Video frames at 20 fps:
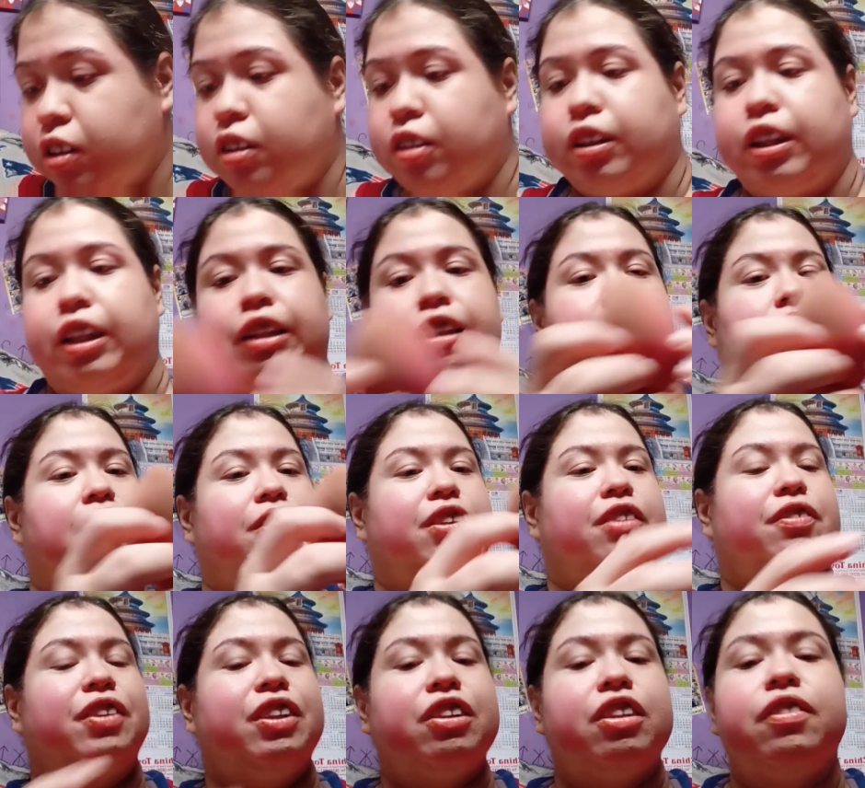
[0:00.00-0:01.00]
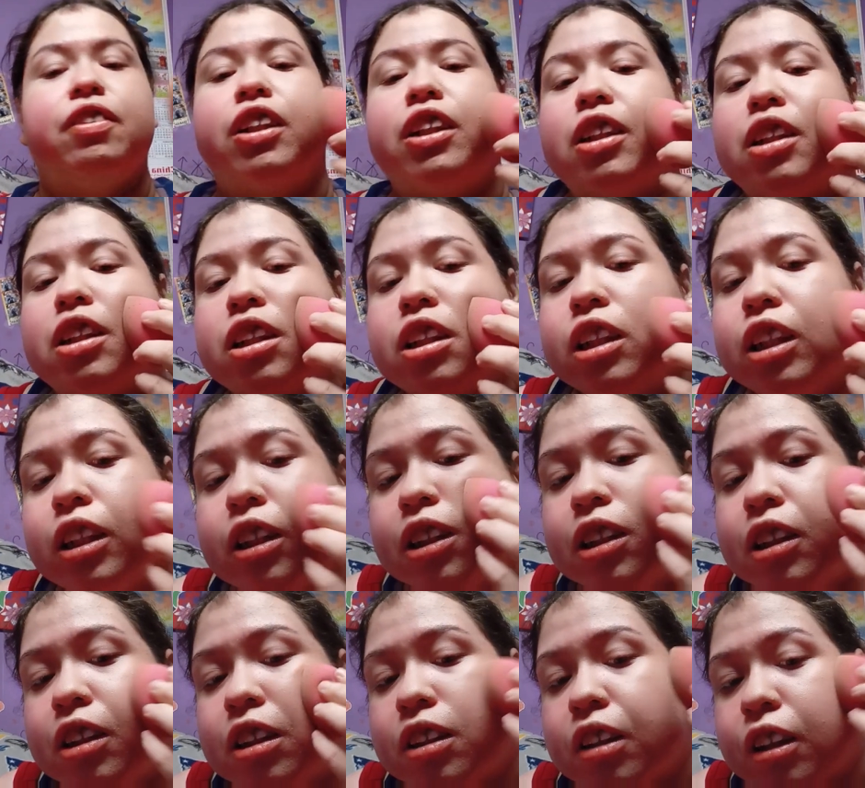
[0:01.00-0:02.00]
Okay, grab your beauty blender
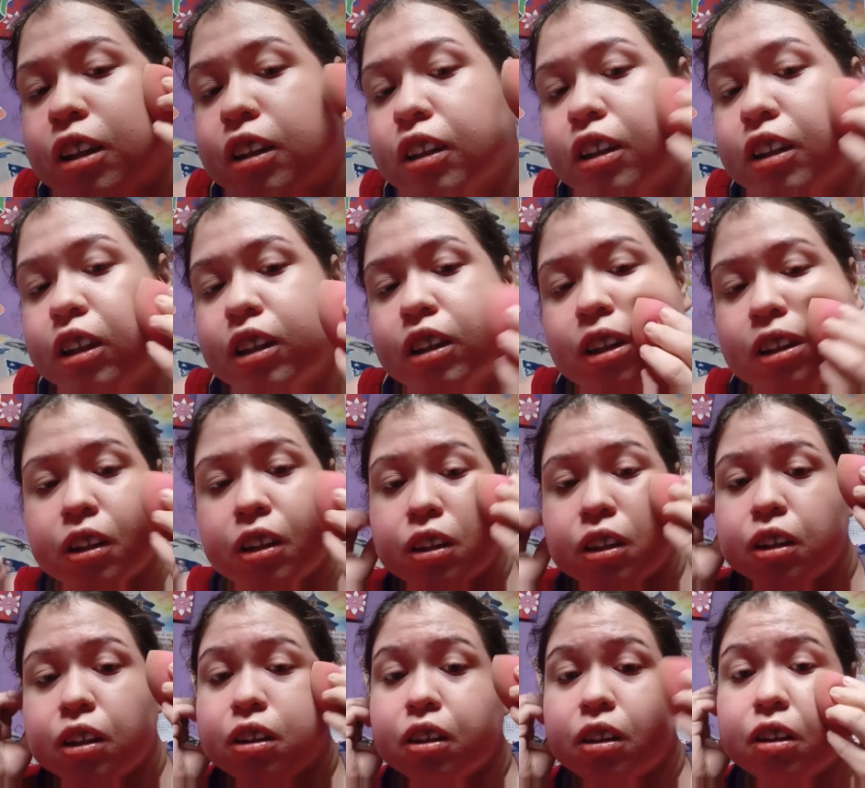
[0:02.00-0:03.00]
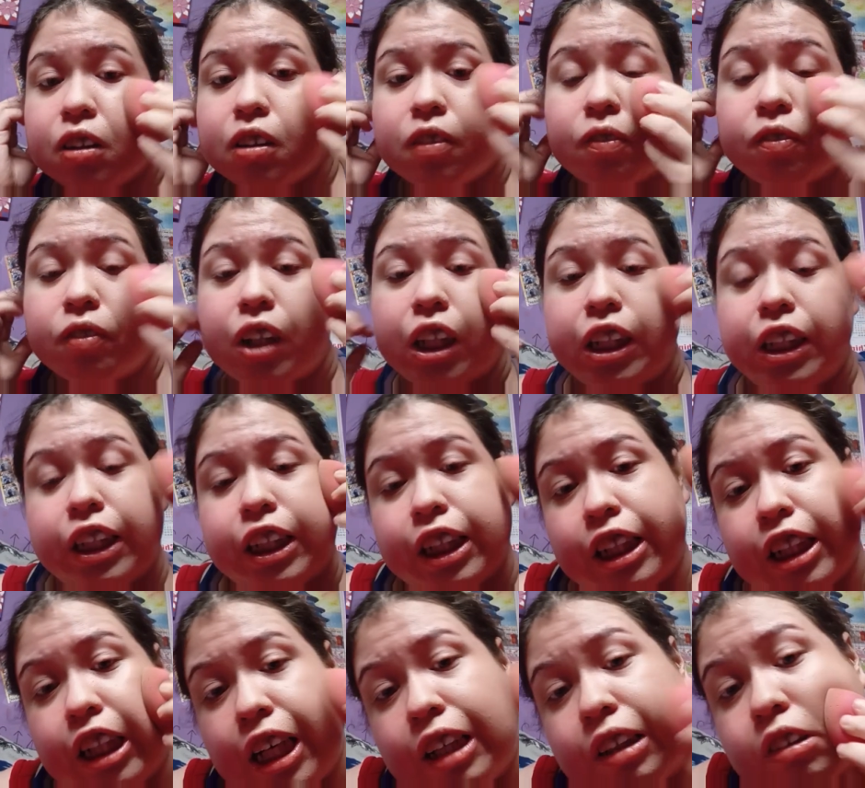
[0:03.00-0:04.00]
and start blending
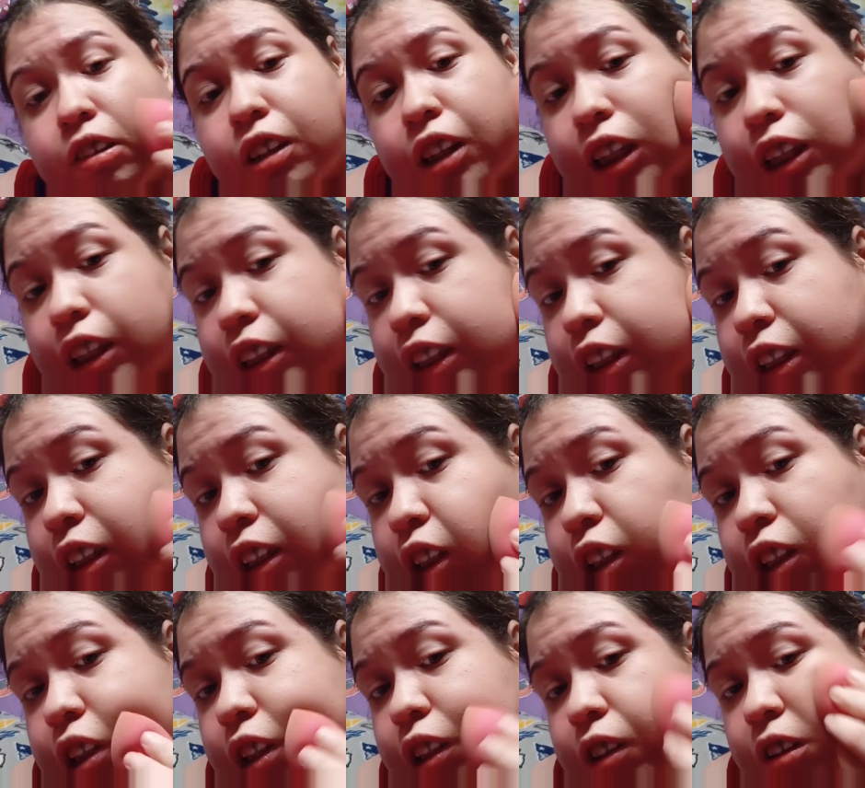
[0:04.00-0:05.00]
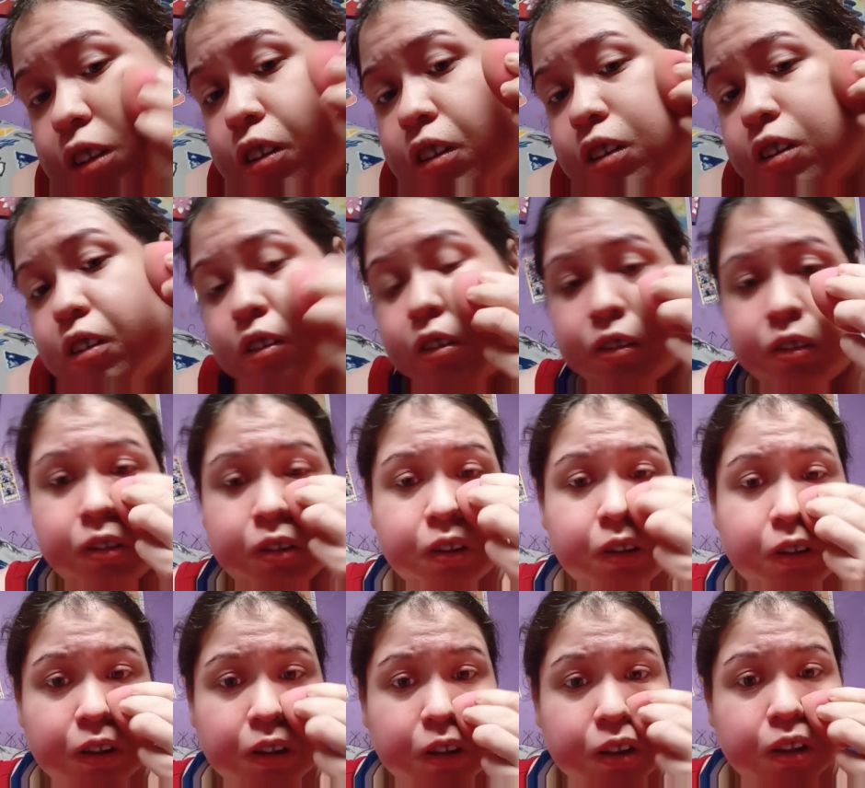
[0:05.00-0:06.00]
it out like this.
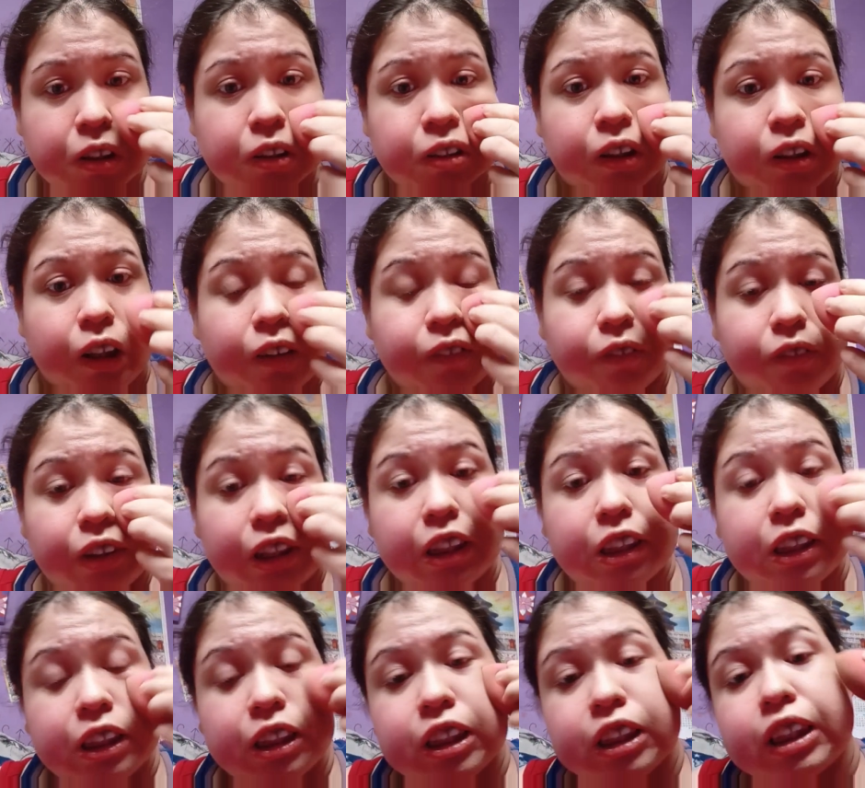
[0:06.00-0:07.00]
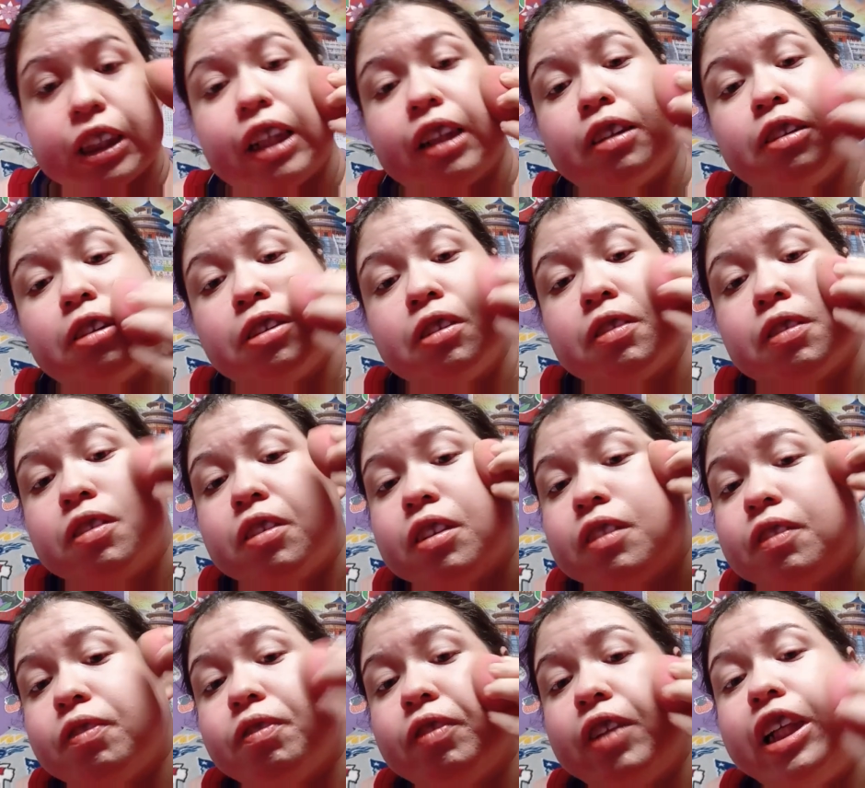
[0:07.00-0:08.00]
Start blending this out
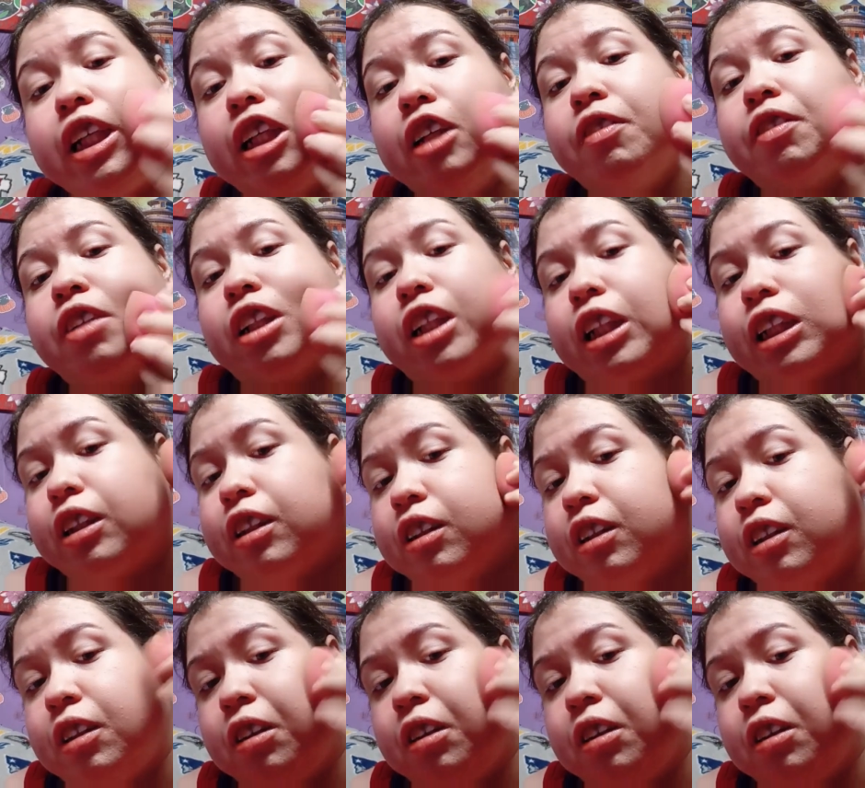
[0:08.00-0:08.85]
evenly.